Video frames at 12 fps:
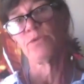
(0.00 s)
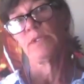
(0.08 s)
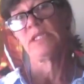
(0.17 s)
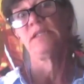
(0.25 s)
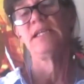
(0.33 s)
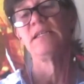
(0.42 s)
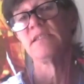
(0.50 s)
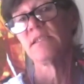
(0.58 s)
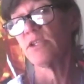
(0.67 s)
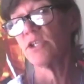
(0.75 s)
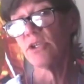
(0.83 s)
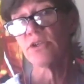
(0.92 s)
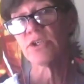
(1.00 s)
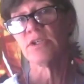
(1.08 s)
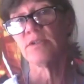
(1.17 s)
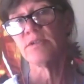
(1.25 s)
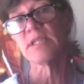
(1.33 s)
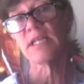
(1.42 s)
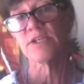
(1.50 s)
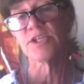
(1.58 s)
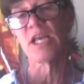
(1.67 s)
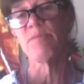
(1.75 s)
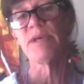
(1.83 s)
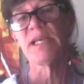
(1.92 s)
within the institutions that are
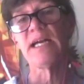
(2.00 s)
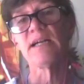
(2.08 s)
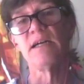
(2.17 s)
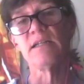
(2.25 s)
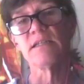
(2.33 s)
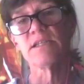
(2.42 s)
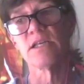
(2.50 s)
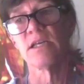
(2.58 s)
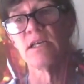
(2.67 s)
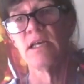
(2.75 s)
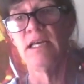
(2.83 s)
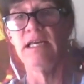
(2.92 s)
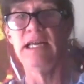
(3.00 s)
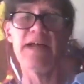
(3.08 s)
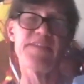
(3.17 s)
shaping our culture, and